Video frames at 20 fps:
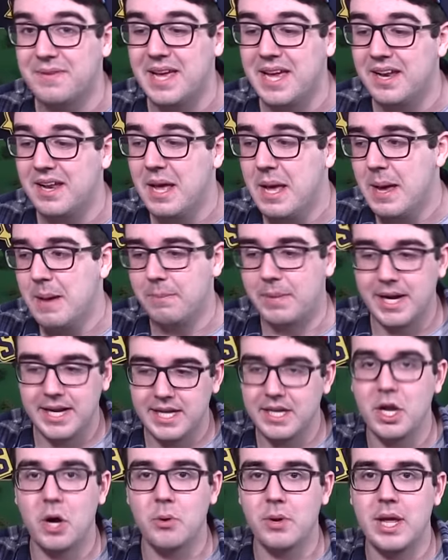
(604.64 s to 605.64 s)
fan, but I
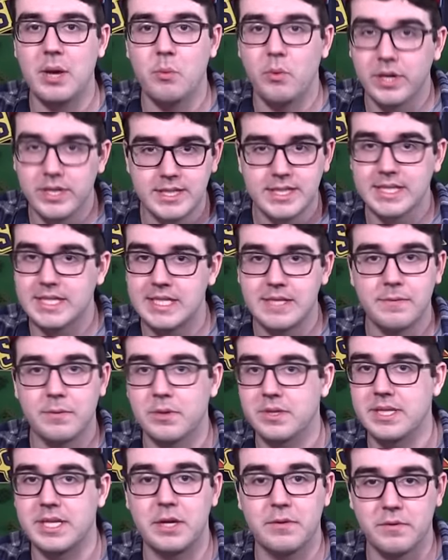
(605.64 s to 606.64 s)
didn't own a
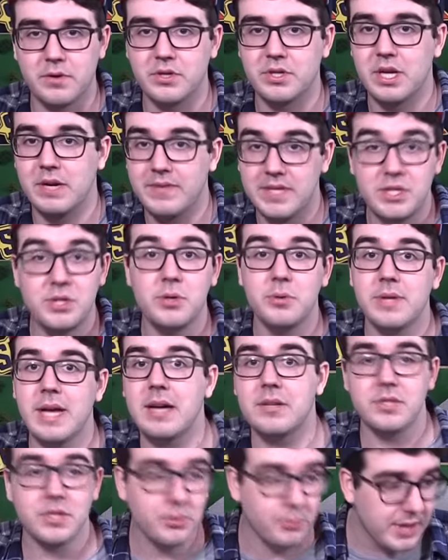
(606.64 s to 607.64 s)
164 scale version of his
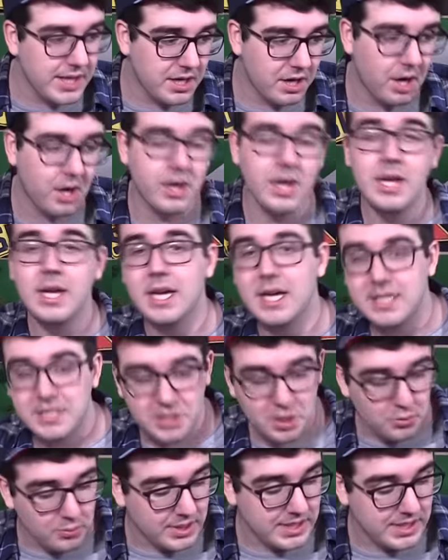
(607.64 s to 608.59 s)
2003 car until